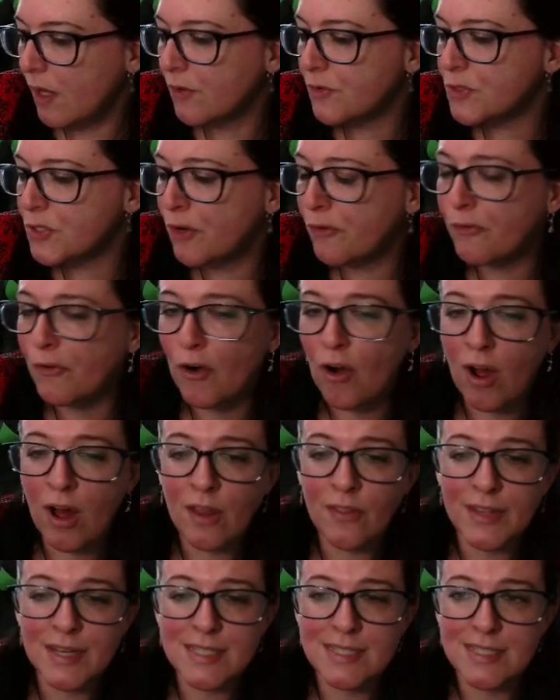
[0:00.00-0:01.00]
So for all
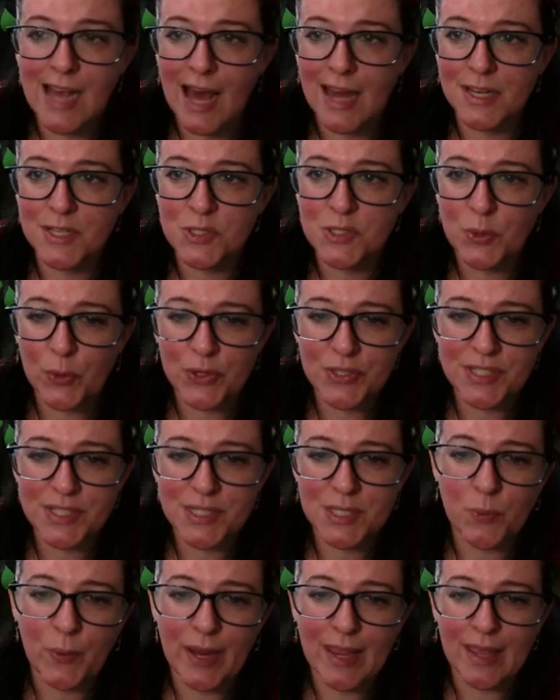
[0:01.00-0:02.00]
these data
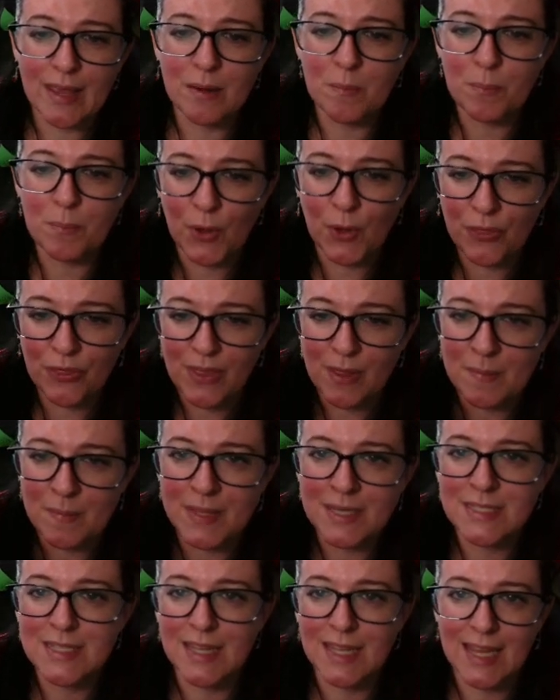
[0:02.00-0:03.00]
sources, we can put them
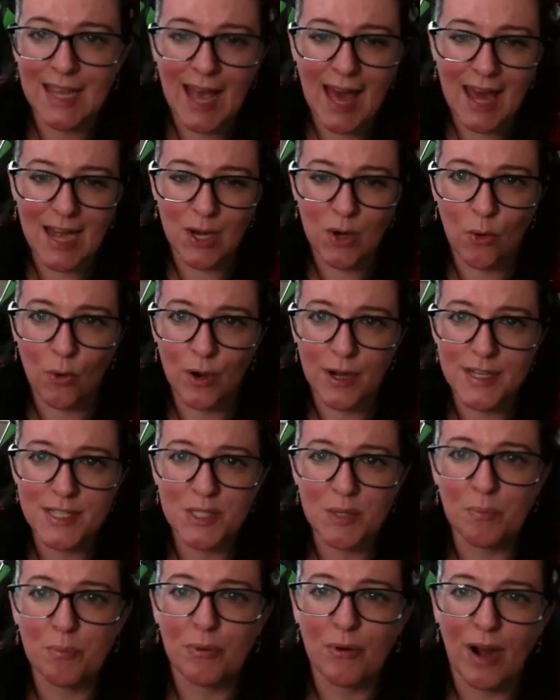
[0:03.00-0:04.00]
into the categories
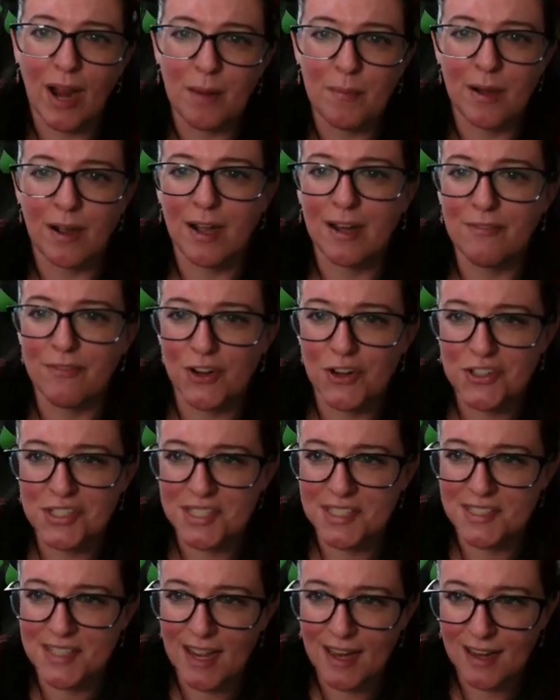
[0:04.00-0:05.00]
of primary
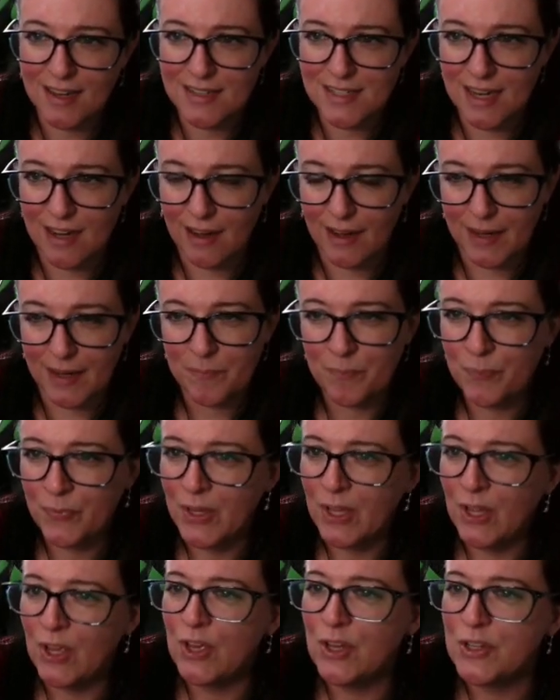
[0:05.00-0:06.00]
versus secondary.
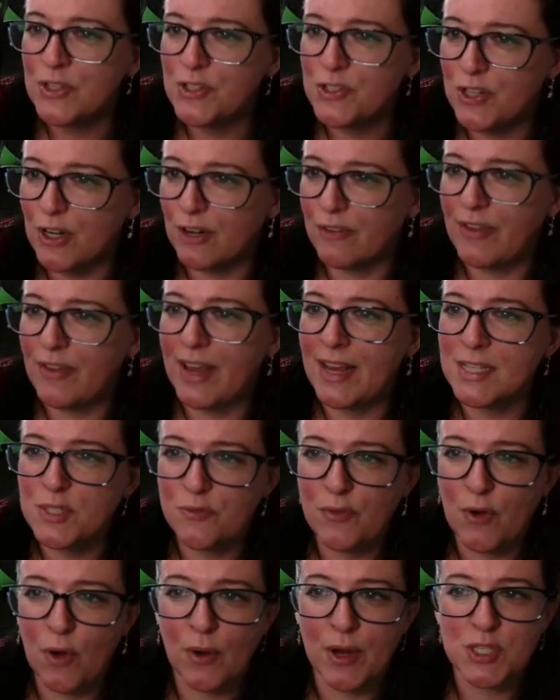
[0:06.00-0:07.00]
Surveys,
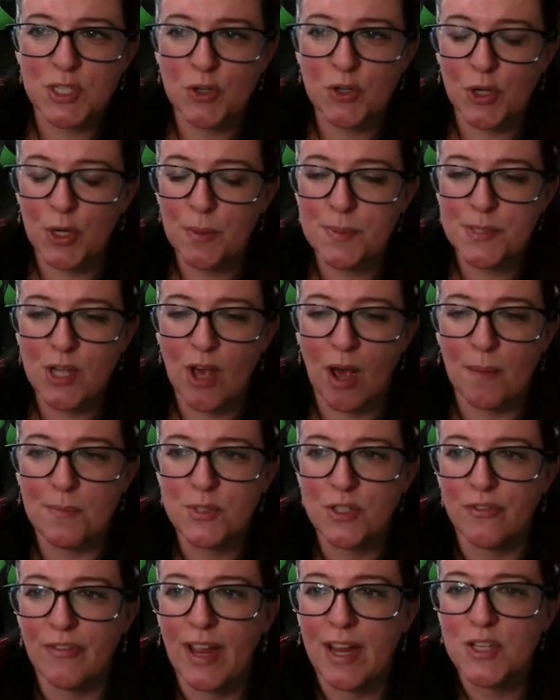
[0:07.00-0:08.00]
focus groups,
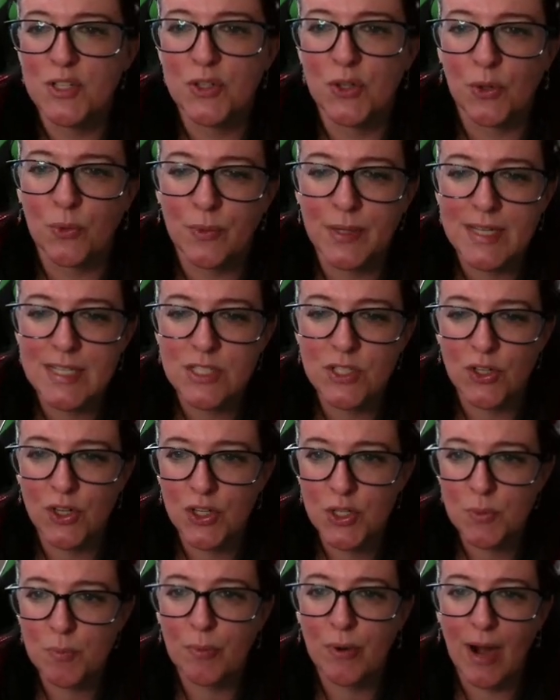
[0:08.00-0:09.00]
observational
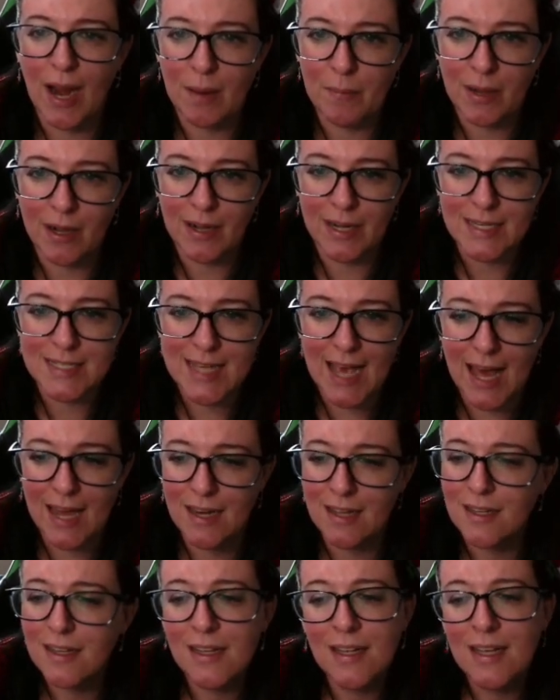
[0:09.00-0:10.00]
research, primary
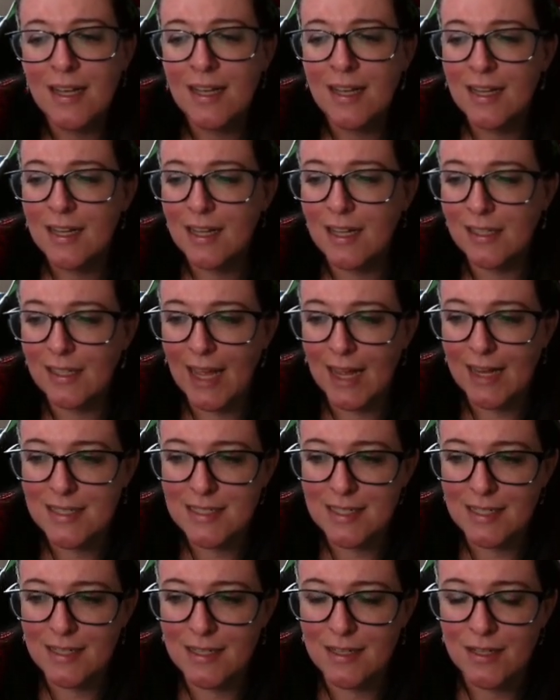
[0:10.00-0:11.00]
data
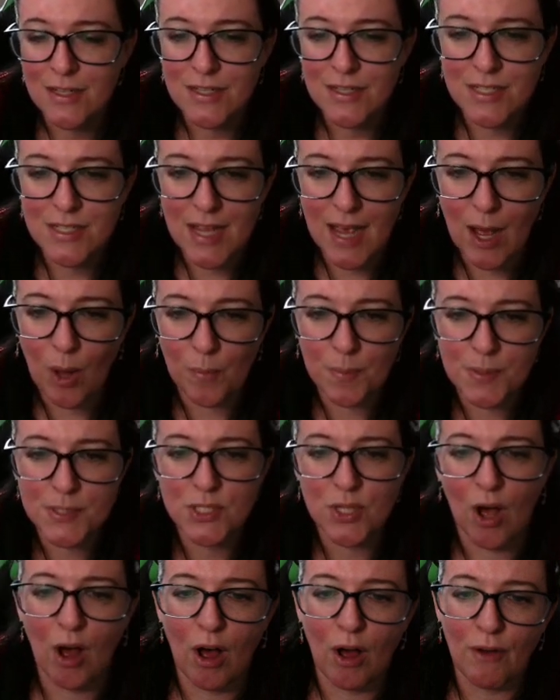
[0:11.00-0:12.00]
collected to help
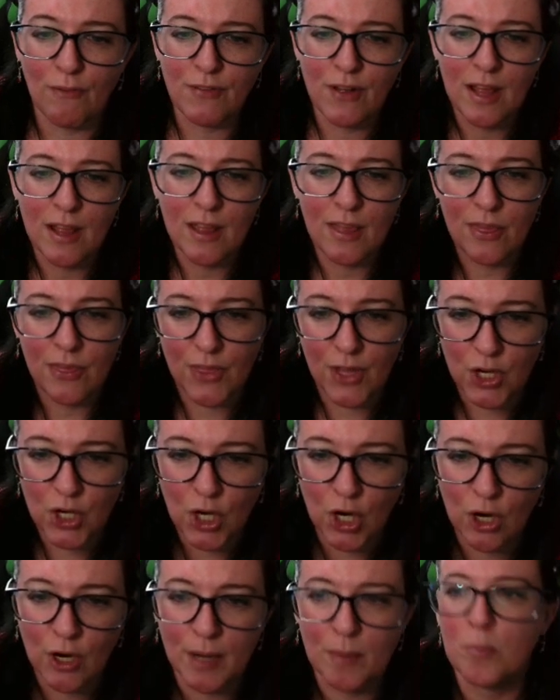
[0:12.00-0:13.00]
solve the
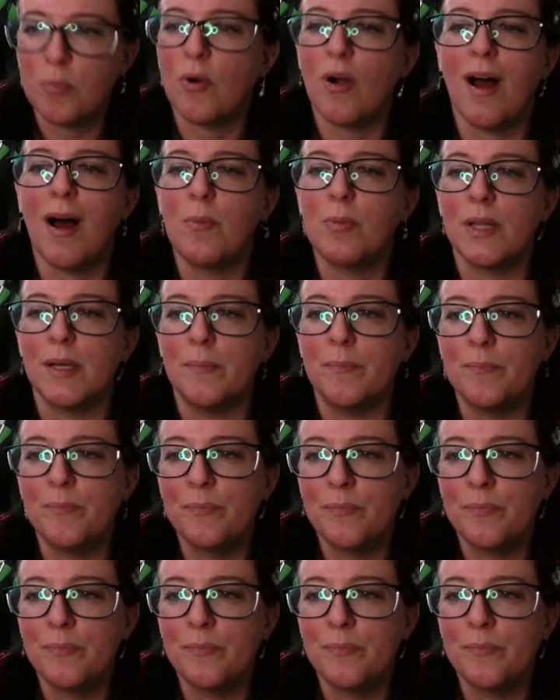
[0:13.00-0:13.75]
current problem.